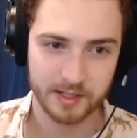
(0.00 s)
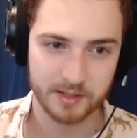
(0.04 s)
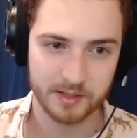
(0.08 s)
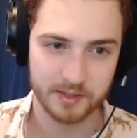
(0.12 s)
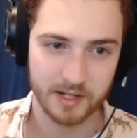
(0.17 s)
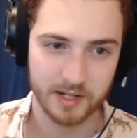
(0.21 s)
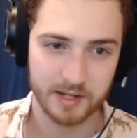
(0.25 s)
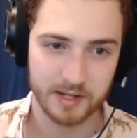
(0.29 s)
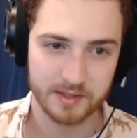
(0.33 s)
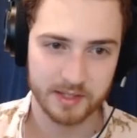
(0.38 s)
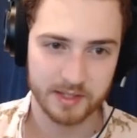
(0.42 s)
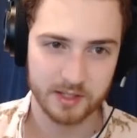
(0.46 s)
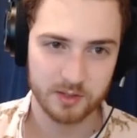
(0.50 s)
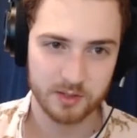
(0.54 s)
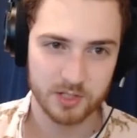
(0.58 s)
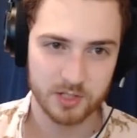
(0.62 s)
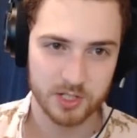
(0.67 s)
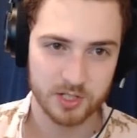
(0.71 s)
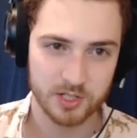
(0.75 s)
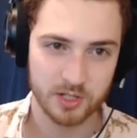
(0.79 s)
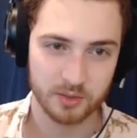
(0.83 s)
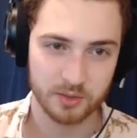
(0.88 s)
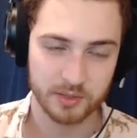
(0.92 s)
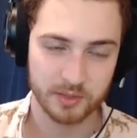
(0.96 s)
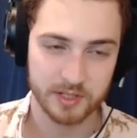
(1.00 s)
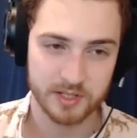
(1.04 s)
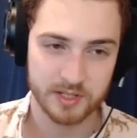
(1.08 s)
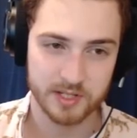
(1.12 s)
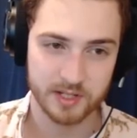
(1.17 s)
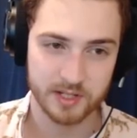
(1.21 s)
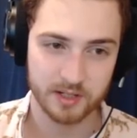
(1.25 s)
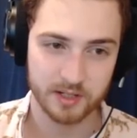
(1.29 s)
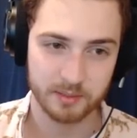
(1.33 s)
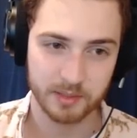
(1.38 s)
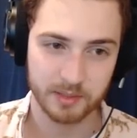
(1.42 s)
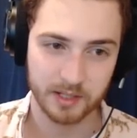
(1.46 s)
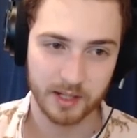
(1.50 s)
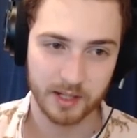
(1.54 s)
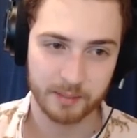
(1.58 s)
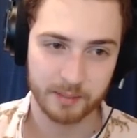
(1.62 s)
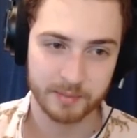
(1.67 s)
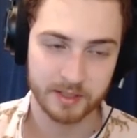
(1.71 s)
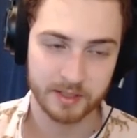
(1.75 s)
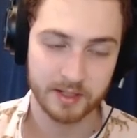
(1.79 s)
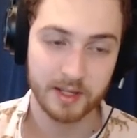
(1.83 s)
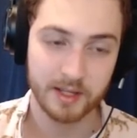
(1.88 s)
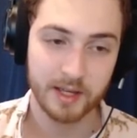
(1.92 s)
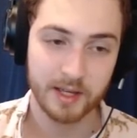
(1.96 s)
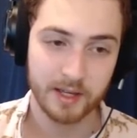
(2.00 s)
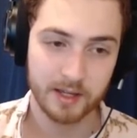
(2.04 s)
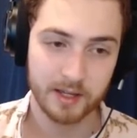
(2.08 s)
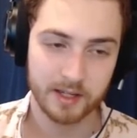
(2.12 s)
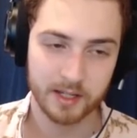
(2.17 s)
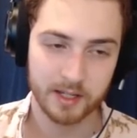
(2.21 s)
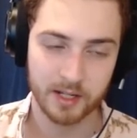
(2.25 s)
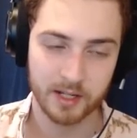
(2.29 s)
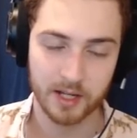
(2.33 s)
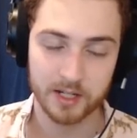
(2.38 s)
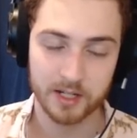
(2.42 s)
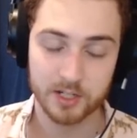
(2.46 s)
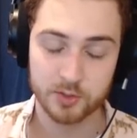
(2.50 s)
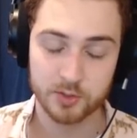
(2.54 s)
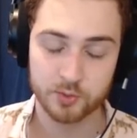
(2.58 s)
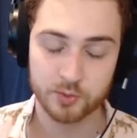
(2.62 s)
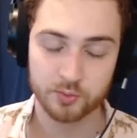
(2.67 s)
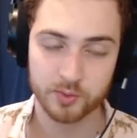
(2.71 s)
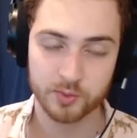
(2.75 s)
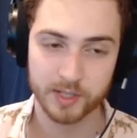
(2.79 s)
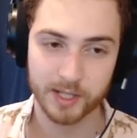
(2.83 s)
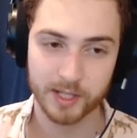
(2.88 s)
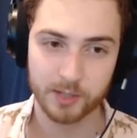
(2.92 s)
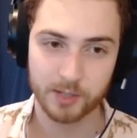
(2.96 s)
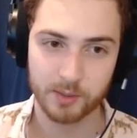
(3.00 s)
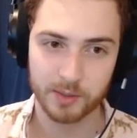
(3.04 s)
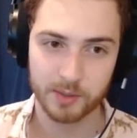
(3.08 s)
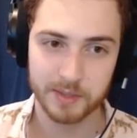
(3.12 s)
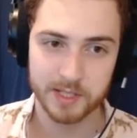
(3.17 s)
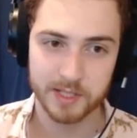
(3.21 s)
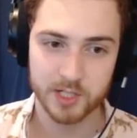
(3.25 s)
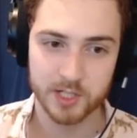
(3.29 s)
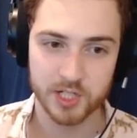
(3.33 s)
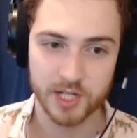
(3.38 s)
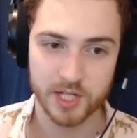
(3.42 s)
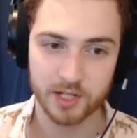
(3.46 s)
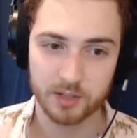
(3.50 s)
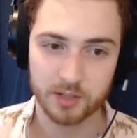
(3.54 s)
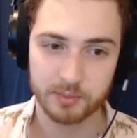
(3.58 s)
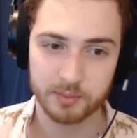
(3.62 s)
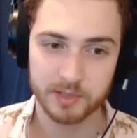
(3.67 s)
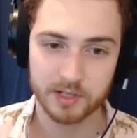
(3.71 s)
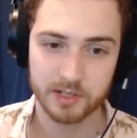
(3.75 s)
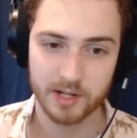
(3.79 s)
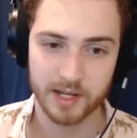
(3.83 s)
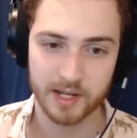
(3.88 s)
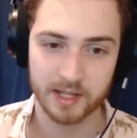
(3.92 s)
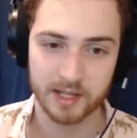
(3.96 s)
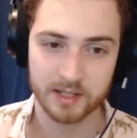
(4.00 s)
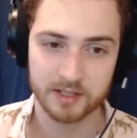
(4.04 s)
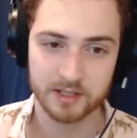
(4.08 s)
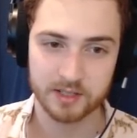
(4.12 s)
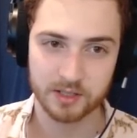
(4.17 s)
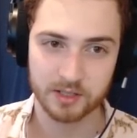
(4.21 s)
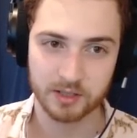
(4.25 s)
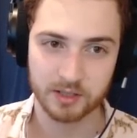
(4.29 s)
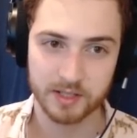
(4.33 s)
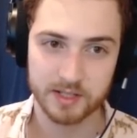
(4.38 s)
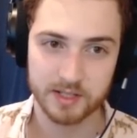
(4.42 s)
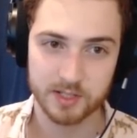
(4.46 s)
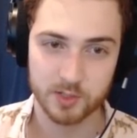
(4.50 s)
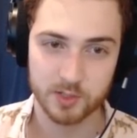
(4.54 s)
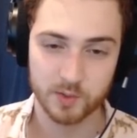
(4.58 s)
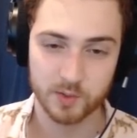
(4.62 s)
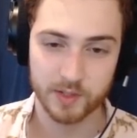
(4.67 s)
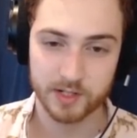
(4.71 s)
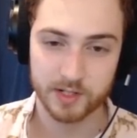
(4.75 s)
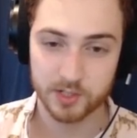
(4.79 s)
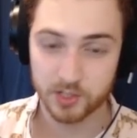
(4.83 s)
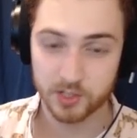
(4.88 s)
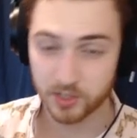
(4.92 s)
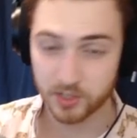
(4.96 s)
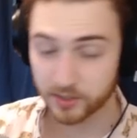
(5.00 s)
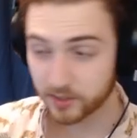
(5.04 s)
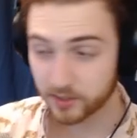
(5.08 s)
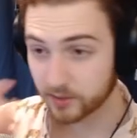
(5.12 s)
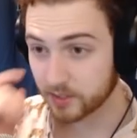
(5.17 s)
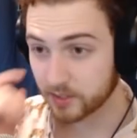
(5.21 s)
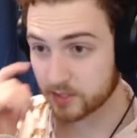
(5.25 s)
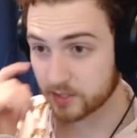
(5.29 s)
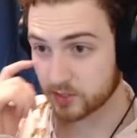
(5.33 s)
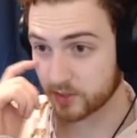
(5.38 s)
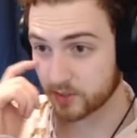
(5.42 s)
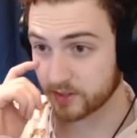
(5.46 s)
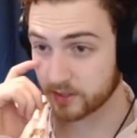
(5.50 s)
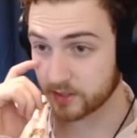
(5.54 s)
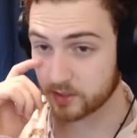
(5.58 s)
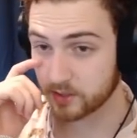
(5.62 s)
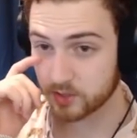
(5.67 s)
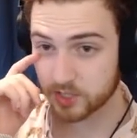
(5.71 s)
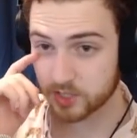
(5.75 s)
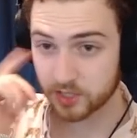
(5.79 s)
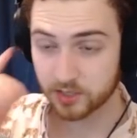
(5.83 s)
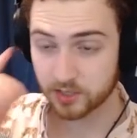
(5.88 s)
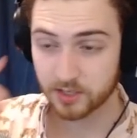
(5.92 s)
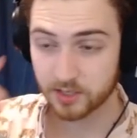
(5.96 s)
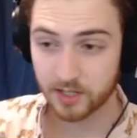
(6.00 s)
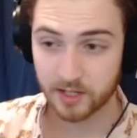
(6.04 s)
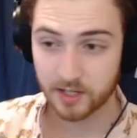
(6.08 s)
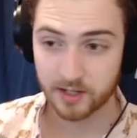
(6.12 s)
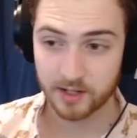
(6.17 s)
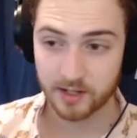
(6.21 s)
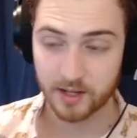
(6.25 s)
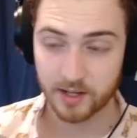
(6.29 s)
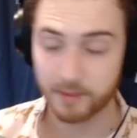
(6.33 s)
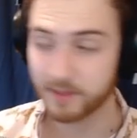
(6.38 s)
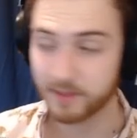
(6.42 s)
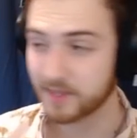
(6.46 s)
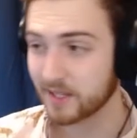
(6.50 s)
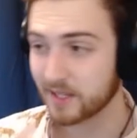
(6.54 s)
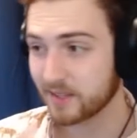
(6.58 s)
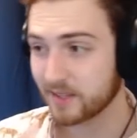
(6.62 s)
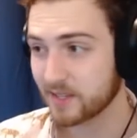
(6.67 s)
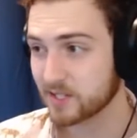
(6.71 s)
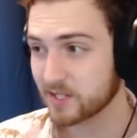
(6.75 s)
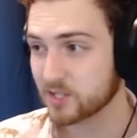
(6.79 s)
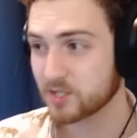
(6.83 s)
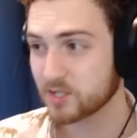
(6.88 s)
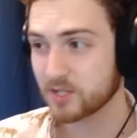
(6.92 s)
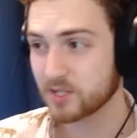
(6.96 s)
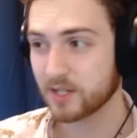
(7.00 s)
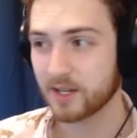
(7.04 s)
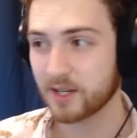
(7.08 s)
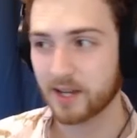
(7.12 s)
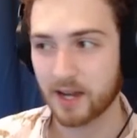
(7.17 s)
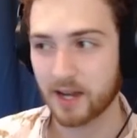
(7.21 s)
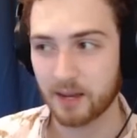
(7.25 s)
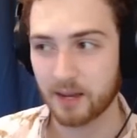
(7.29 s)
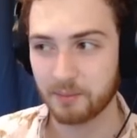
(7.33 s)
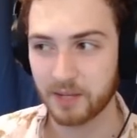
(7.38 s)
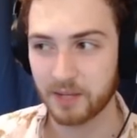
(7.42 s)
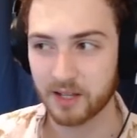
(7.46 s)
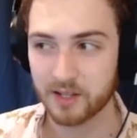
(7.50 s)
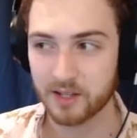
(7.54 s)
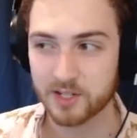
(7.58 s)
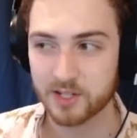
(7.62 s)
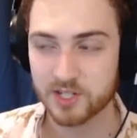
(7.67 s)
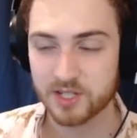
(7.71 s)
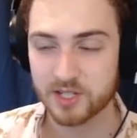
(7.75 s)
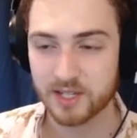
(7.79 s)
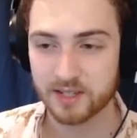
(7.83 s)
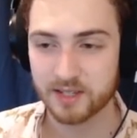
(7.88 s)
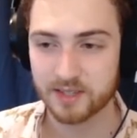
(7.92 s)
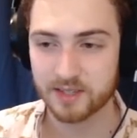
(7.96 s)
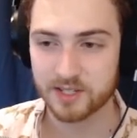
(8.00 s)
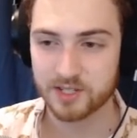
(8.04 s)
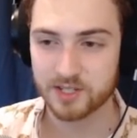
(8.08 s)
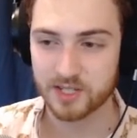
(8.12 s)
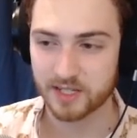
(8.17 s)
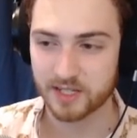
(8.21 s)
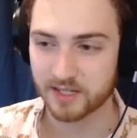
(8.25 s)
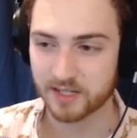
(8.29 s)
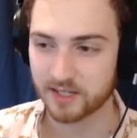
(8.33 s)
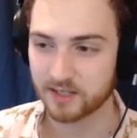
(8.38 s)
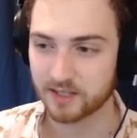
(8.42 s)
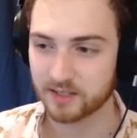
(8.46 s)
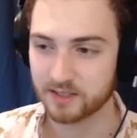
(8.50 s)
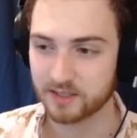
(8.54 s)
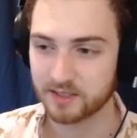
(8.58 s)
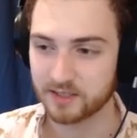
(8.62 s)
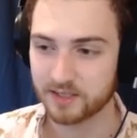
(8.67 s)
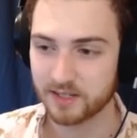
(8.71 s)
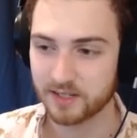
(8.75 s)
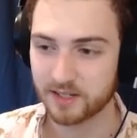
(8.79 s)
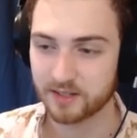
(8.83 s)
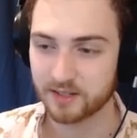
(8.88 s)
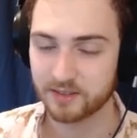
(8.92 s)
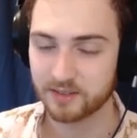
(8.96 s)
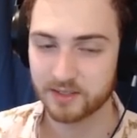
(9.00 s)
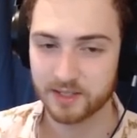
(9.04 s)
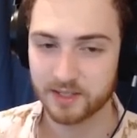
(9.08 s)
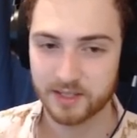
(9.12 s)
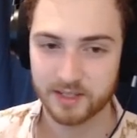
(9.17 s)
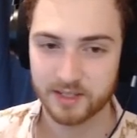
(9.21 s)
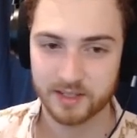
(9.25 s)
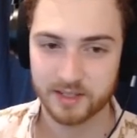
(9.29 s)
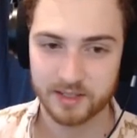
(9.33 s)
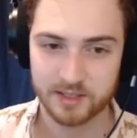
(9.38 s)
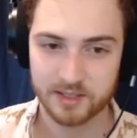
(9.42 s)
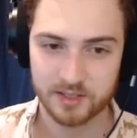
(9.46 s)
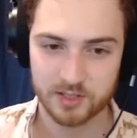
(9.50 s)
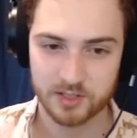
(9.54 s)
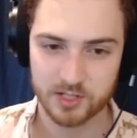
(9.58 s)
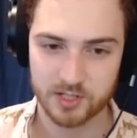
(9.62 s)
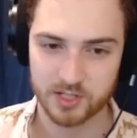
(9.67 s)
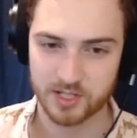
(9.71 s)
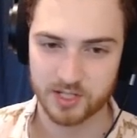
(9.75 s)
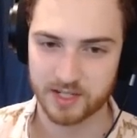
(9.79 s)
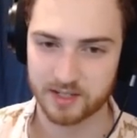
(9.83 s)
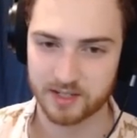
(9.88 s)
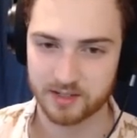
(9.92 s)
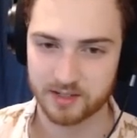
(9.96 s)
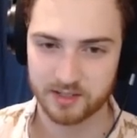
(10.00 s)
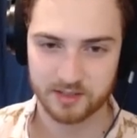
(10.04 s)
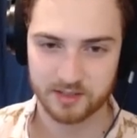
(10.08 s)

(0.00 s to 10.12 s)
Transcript: that I think you just don't consider. But I mean, it does really well with the Jade Opener, and Elise is quite a strong unit. So I think you should. I mean, that's just like a comp knowledge thing. That's like a just like,